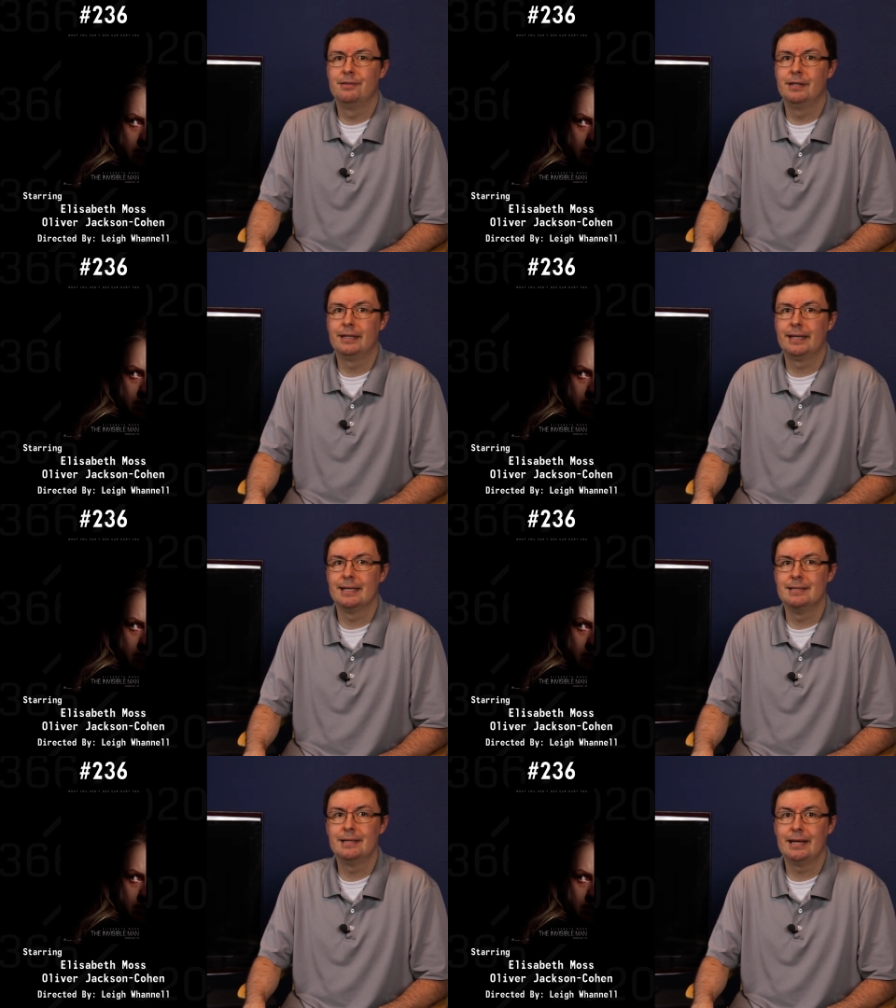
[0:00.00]
the
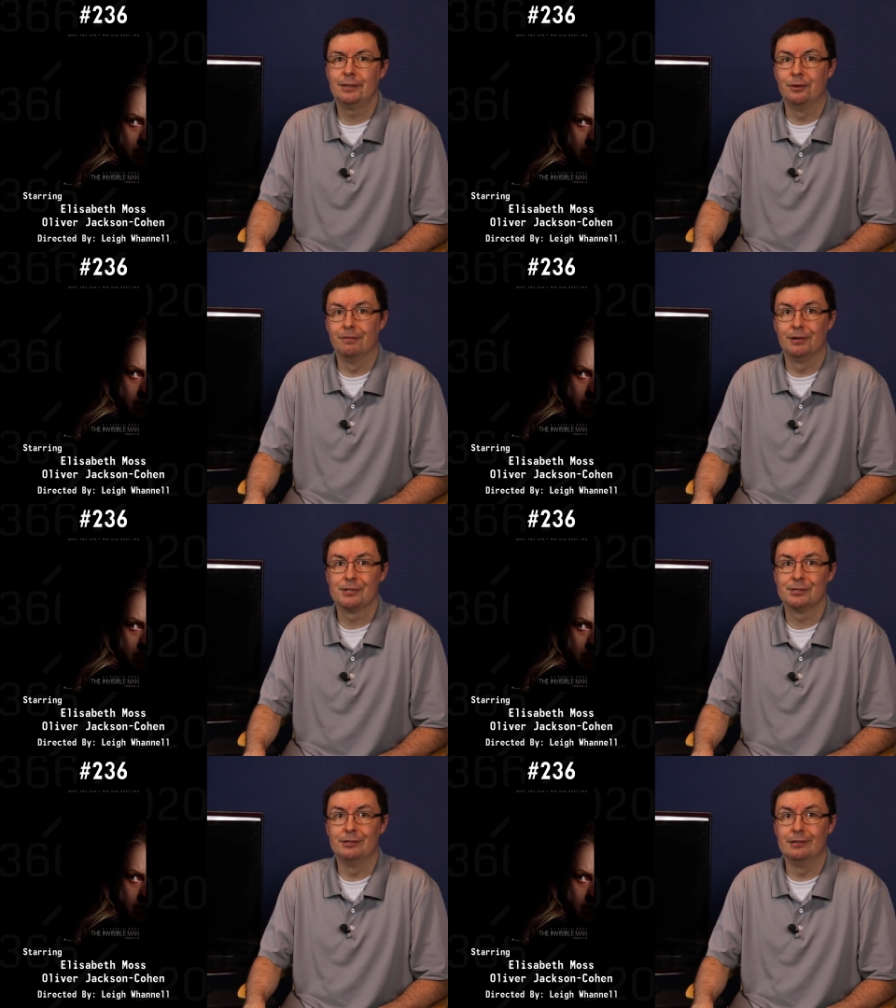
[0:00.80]
kids at
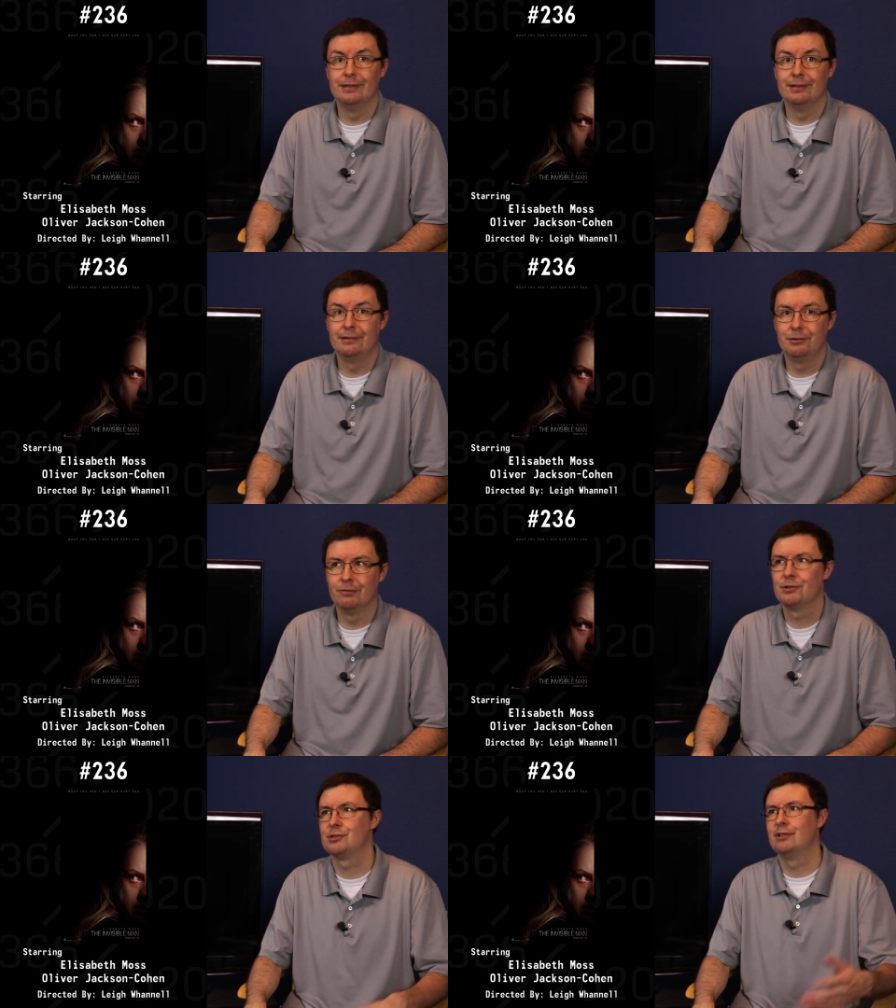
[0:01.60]
Universal, and
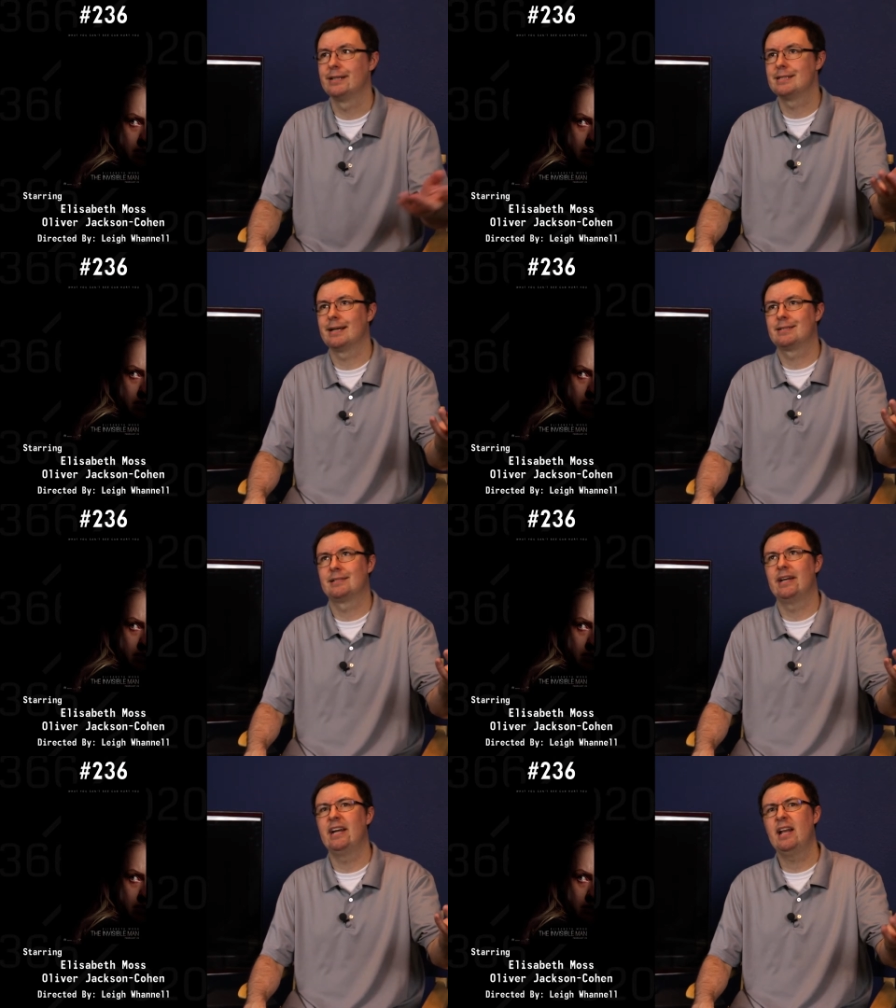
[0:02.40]
Universal execs
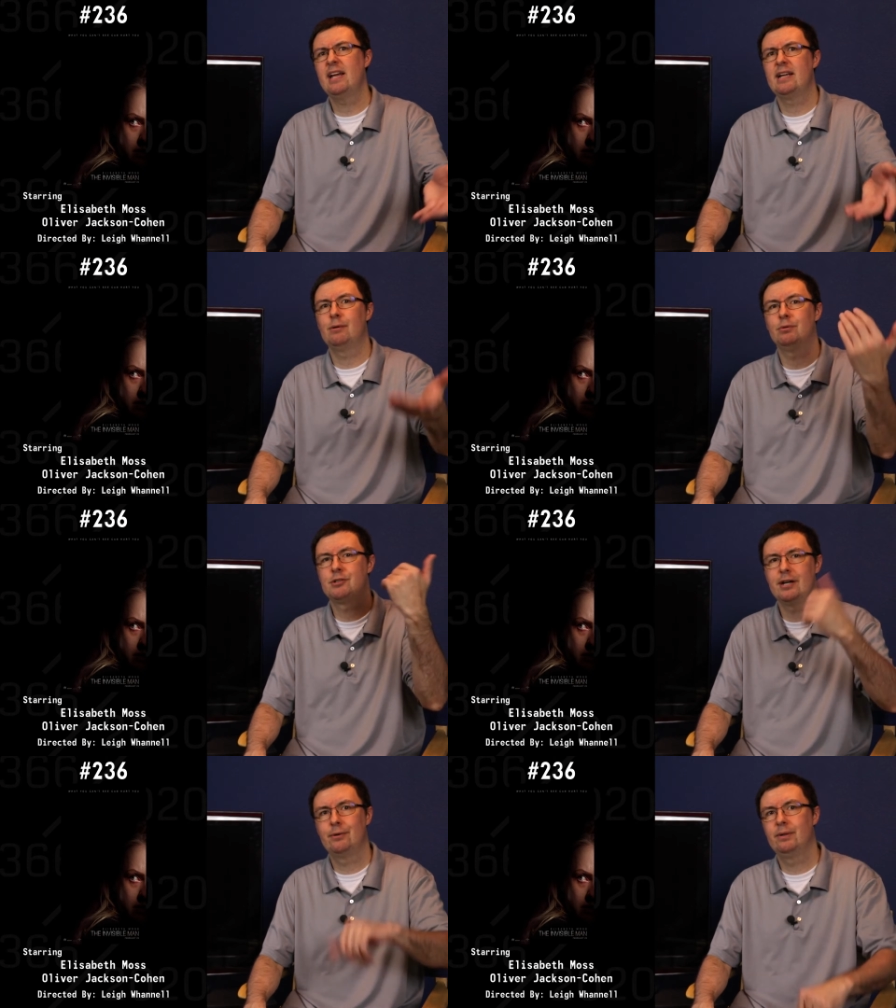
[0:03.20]
saying, hey, we're
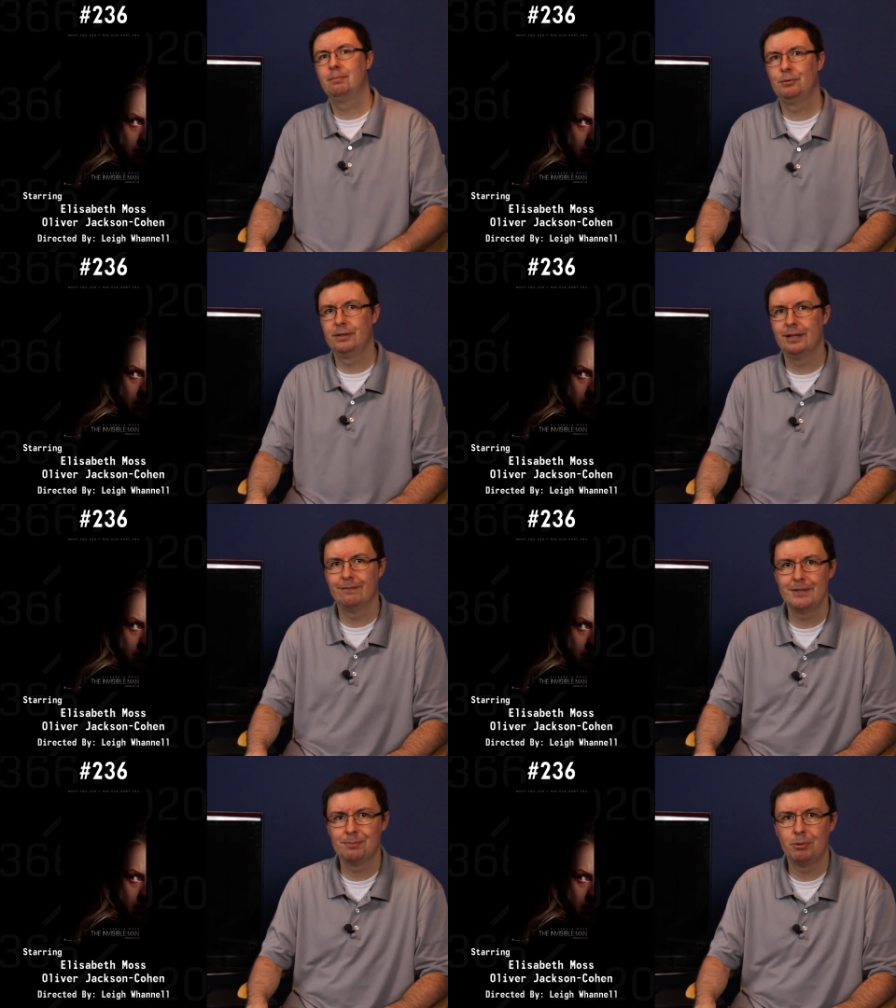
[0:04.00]
trying to reboot The
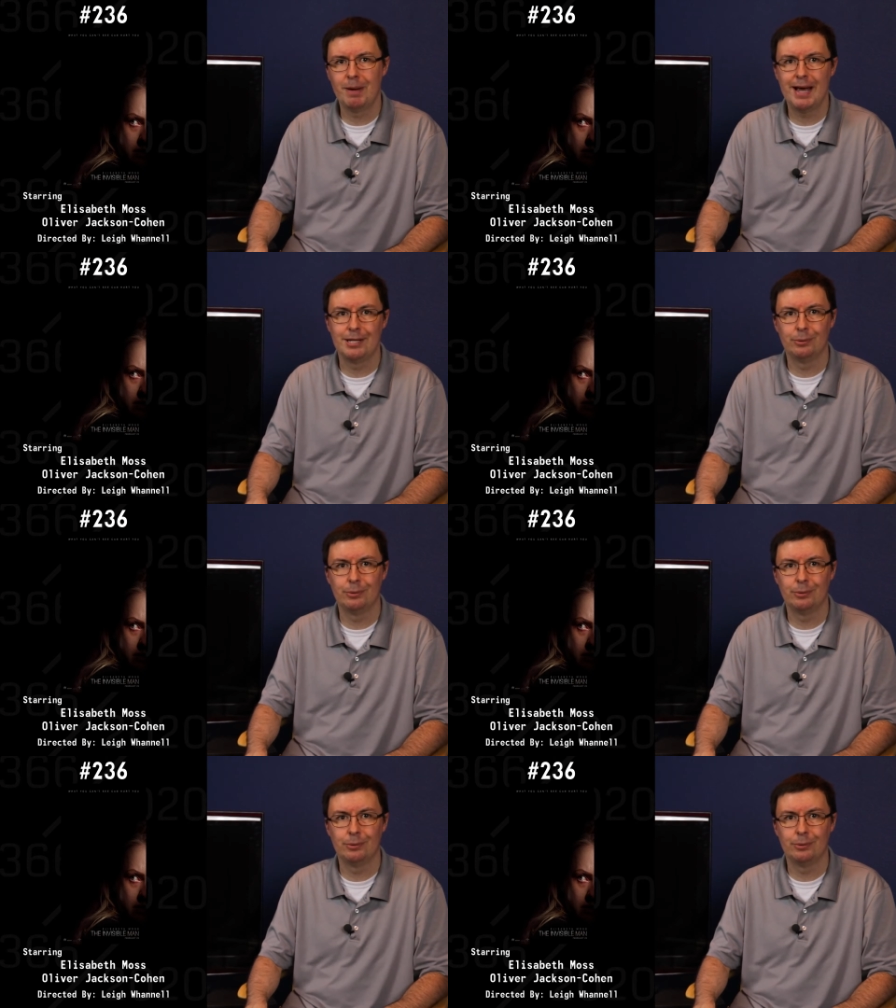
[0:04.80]
Invisible Man.